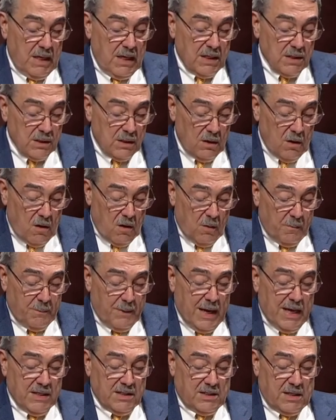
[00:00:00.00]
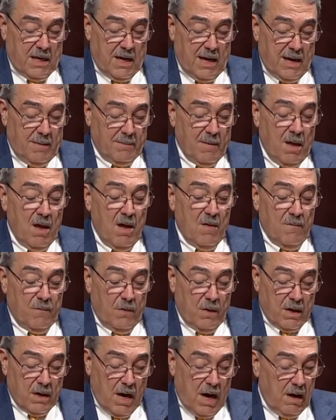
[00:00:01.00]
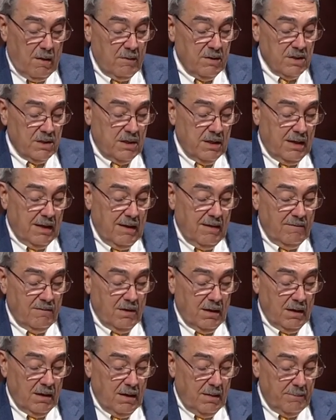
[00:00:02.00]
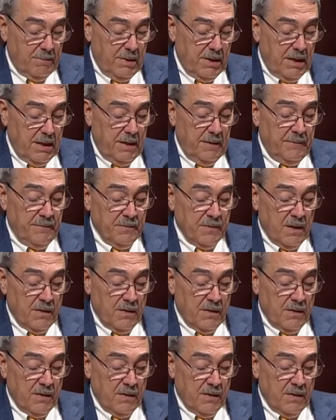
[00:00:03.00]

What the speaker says: It is long past time for Congress to give the Lumbee